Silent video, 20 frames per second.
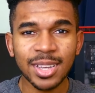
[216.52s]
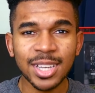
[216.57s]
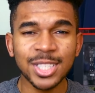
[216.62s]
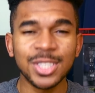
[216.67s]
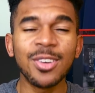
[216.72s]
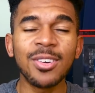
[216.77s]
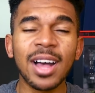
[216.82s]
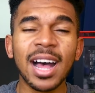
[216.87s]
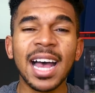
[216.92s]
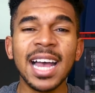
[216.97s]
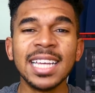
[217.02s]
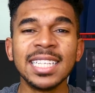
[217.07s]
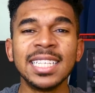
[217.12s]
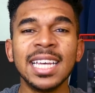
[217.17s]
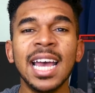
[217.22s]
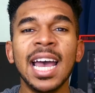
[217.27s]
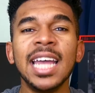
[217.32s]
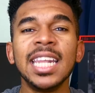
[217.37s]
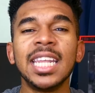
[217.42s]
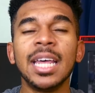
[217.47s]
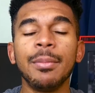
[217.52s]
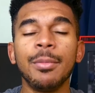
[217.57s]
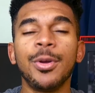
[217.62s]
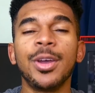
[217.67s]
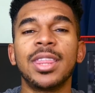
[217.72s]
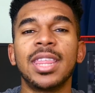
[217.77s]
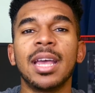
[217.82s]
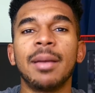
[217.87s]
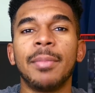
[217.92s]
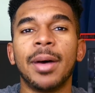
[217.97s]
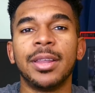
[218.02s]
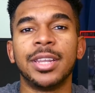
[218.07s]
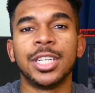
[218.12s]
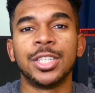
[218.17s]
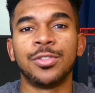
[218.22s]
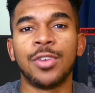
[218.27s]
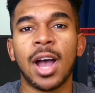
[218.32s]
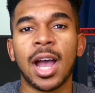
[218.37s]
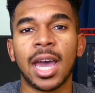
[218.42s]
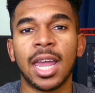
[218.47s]
So guys, tell me what you think about
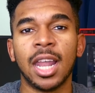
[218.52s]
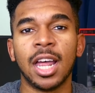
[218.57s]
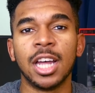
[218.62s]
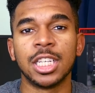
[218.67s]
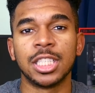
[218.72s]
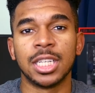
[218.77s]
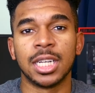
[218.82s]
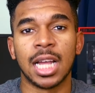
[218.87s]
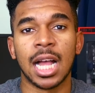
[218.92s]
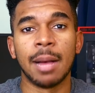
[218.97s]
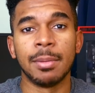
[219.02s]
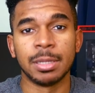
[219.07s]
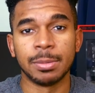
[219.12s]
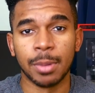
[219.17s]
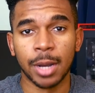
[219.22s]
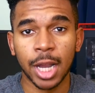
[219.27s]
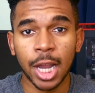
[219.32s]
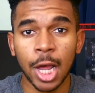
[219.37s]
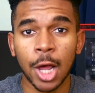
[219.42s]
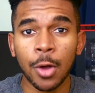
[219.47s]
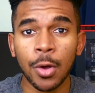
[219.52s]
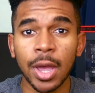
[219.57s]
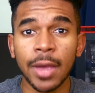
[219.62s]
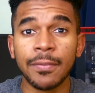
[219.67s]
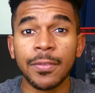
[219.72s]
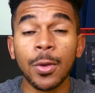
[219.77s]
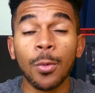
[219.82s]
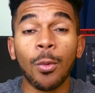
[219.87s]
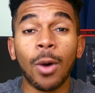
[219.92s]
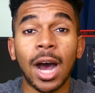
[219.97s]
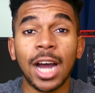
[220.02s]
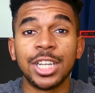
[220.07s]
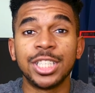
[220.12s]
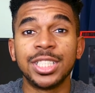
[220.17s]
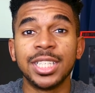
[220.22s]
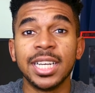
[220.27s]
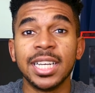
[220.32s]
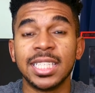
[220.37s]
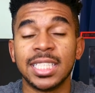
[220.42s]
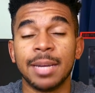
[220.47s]
this rocket launch in the comments below. If you watched
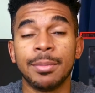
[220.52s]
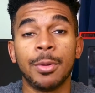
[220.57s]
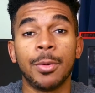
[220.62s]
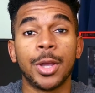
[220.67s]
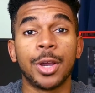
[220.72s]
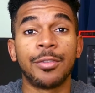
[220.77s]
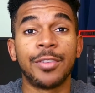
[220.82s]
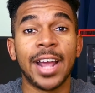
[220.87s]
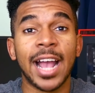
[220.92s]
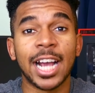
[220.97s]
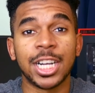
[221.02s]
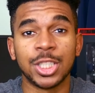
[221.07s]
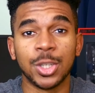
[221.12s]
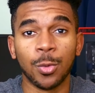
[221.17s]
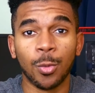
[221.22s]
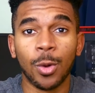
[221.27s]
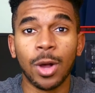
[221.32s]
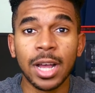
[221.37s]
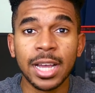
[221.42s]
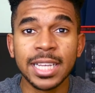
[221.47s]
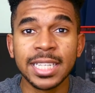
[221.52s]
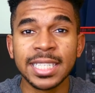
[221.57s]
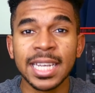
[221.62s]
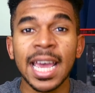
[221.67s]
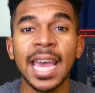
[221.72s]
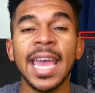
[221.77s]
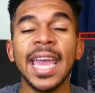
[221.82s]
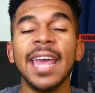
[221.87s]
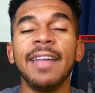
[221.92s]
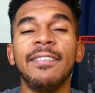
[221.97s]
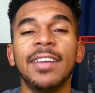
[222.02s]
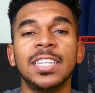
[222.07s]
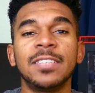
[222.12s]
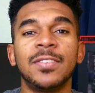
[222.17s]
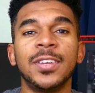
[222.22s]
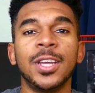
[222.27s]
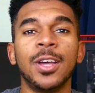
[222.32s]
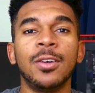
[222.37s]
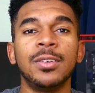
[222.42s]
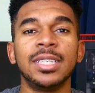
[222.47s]
it, tell me what your reaction was. If you liked this
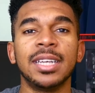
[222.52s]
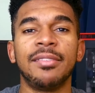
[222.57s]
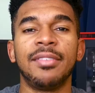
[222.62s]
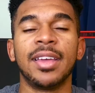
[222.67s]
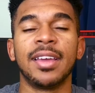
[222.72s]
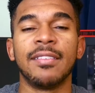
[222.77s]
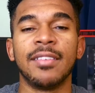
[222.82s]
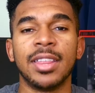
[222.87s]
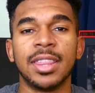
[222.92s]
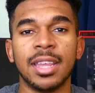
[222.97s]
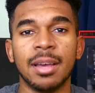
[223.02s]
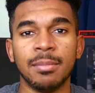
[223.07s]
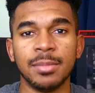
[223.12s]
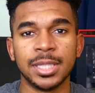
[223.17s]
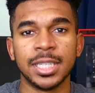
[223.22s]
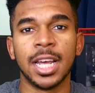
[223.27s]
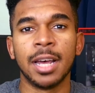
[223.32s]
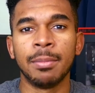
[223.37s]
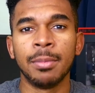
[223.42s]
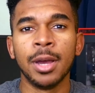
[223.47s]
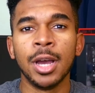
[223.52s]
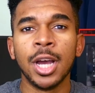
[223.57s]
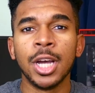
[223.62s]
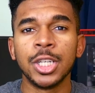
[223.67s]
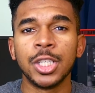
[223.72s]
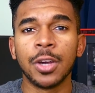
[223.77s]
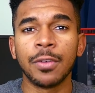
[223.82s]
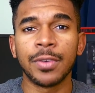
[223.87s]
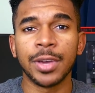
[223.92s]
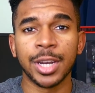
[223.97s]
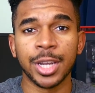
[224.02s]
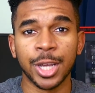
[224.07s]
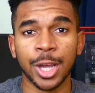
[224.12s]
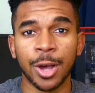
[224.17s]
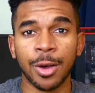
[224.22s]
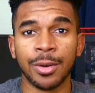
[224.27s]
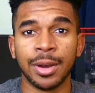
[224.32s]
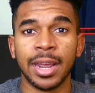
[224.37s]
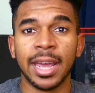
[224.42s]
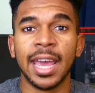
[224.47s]
video, definitely give it a thumbs up. Don't forget to
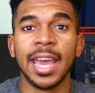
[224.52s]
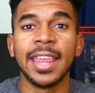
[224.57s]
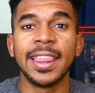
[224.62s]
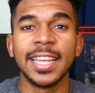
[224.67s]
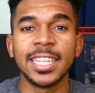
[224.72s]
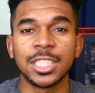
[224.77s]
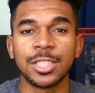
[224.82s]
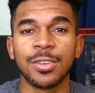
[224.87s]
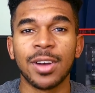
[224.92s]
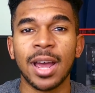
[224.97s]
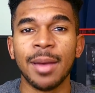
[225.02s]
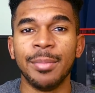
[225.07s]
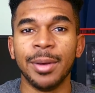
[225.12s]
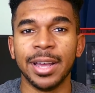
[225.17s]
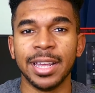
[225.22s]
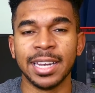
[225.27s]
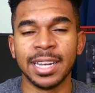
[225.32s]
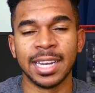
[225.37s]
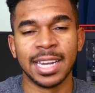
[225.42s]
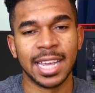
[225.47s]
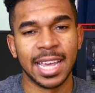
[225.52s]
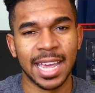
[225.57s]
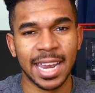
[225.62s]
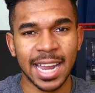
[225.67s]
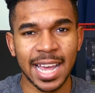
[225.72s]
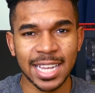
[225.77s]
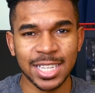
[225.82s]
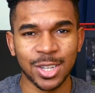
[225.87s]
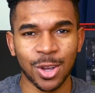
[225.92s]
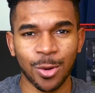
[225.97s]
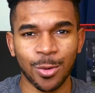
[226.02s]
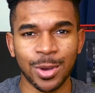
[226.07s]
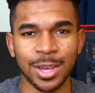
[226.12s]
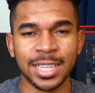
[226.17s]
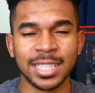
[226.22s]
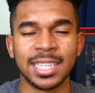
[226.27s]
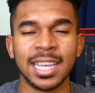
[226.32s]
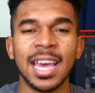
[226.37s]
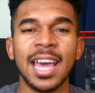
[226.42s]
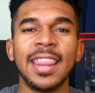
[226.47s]
go and hit that subscribe button. And as
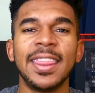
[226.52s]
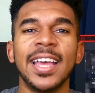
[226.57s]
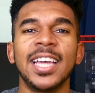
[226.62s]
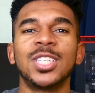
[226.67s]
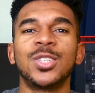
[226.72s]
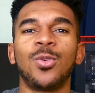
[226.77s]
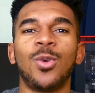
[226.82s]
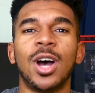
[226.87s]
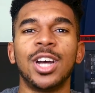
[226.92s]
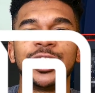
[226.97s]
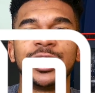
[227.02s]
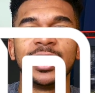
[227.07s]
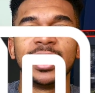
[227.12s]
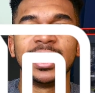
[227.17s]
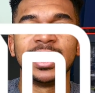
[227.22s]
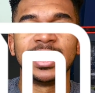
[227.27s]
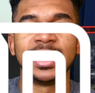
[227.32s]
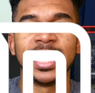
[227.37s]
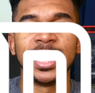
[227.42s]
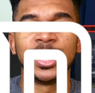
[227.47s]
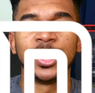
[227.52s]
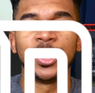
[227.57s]
always, thanks for watching and stay